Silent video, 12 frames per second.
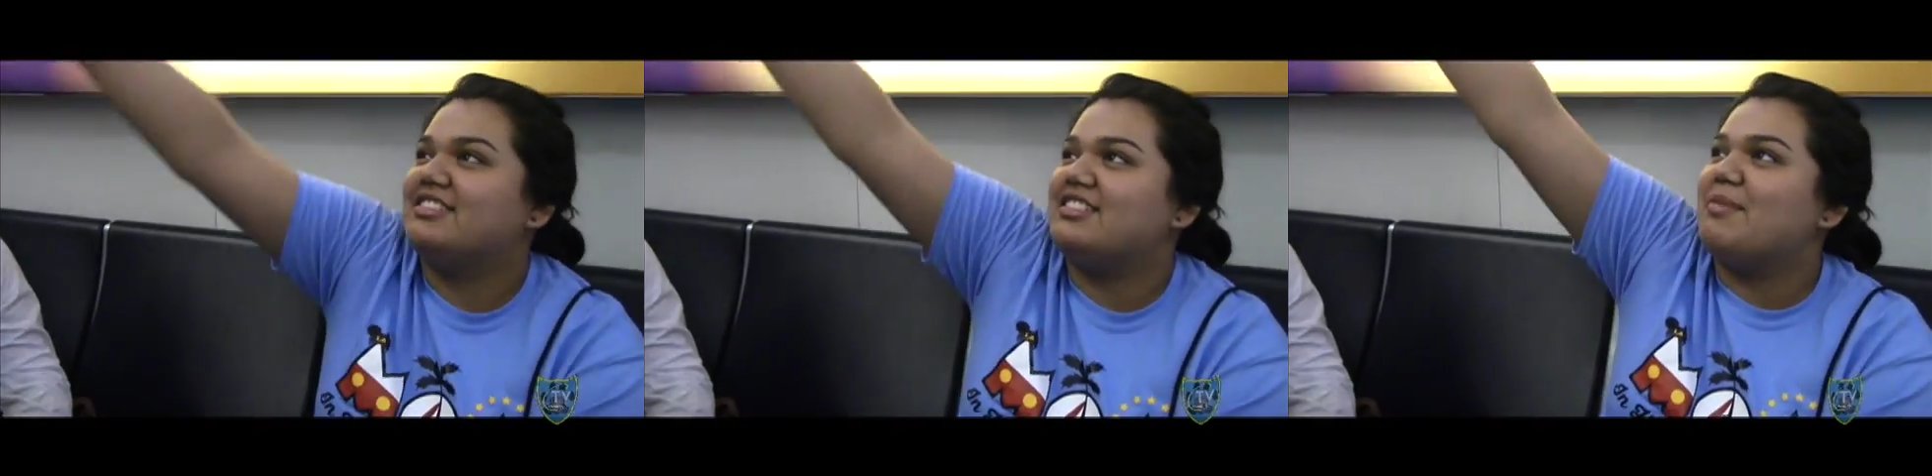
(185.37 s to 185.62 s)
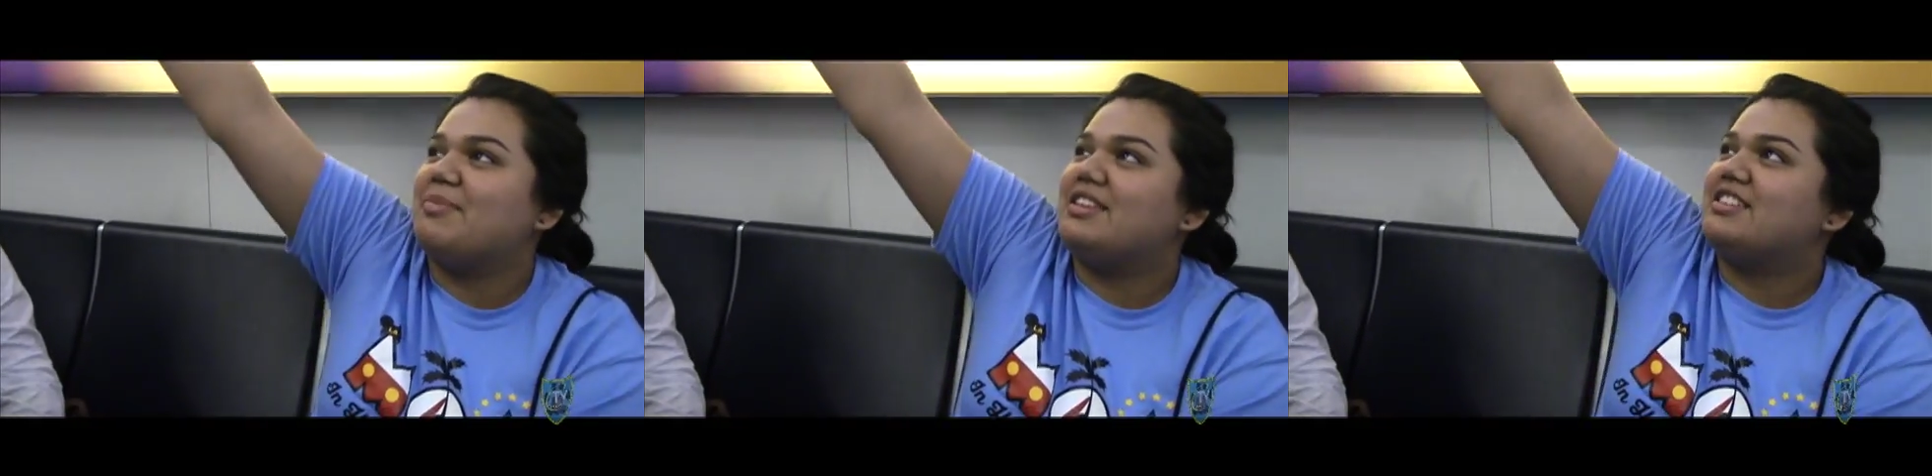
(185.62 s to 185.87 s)

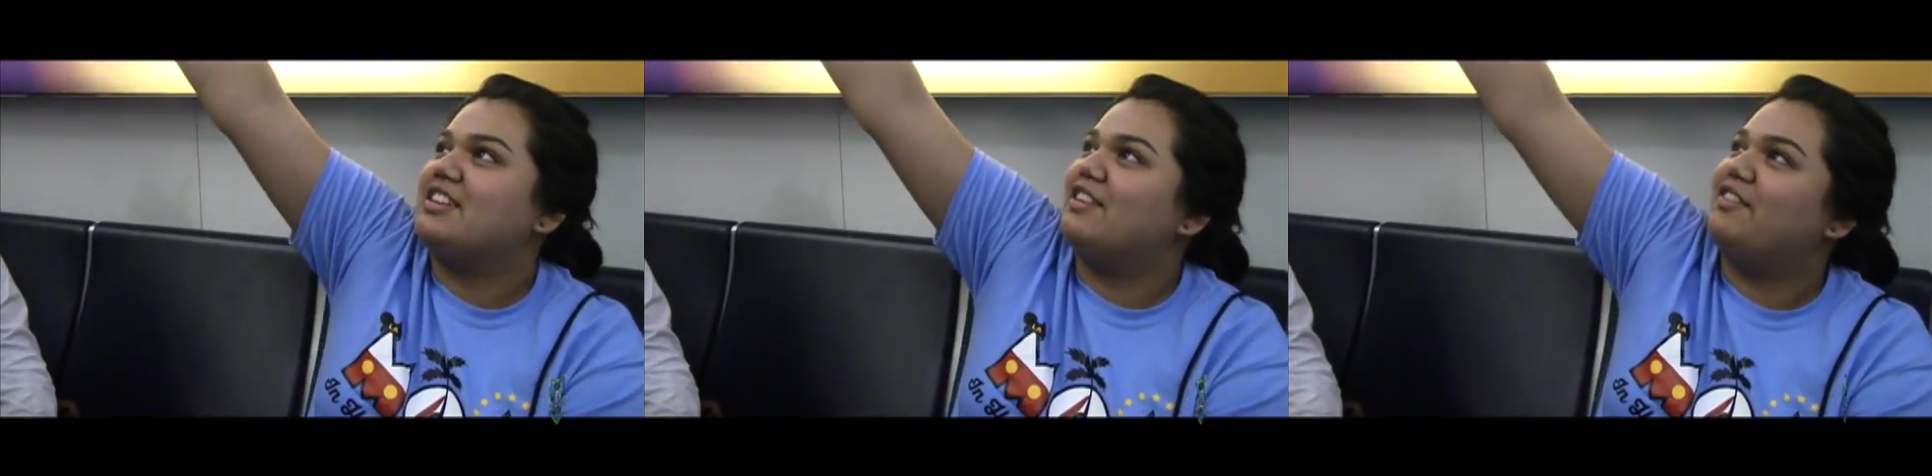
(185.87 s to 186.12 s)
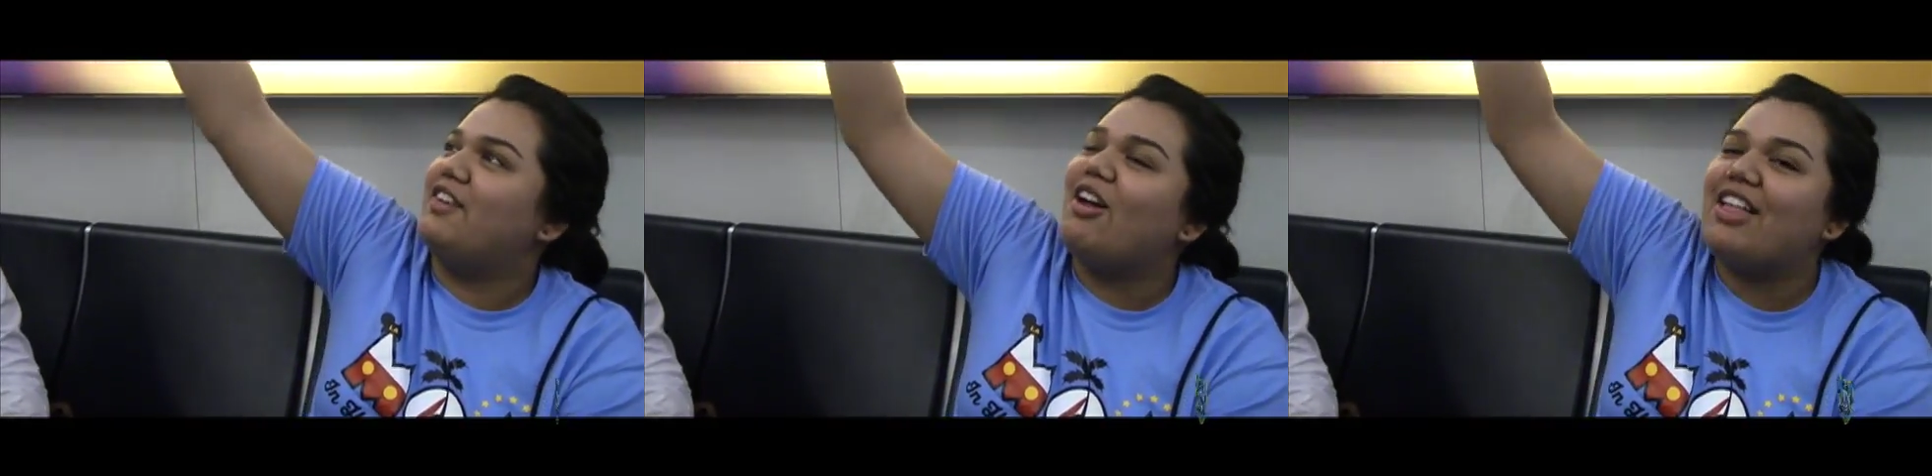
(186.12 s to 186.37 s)
something's gonna
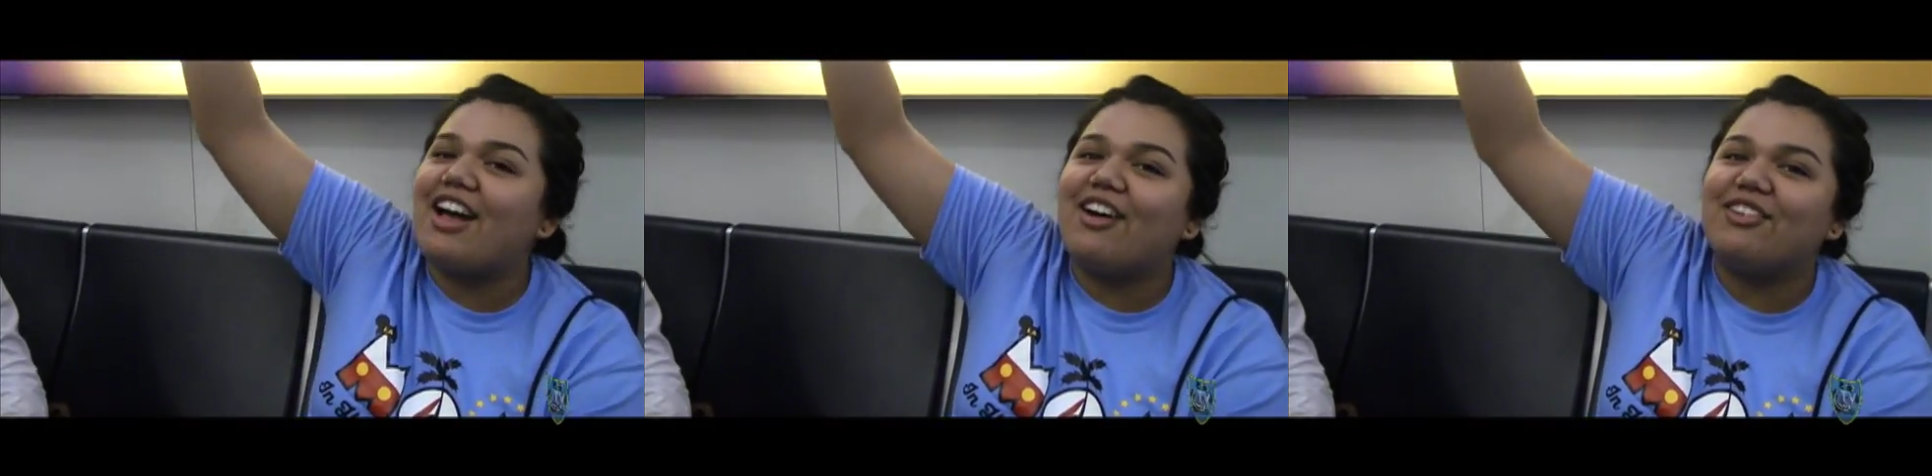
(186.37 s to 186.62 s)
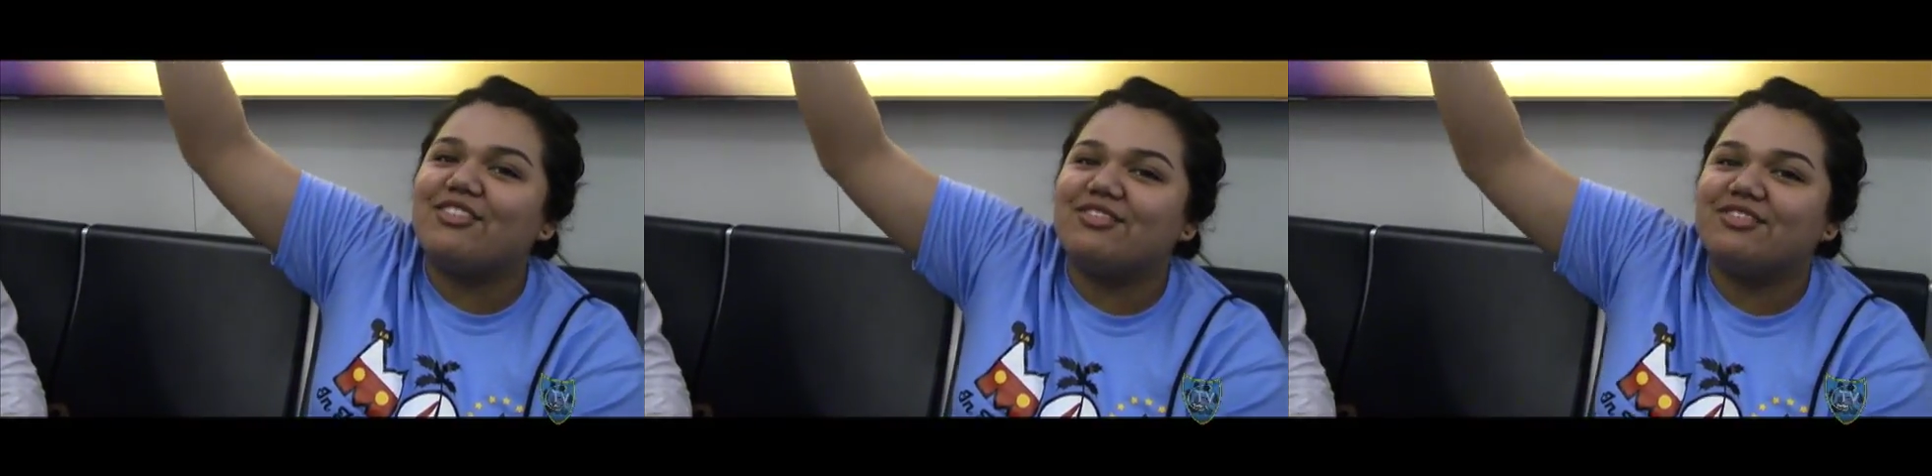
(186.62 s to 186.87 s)
fall
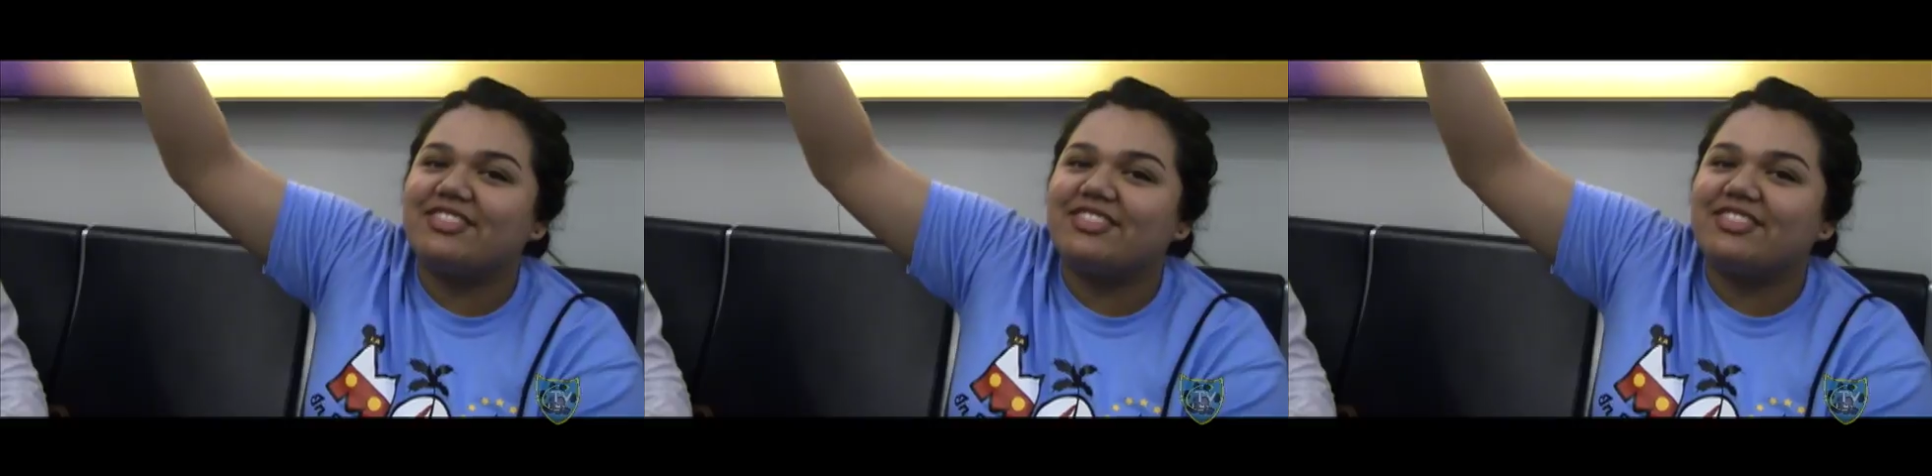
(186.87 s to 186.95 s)
out,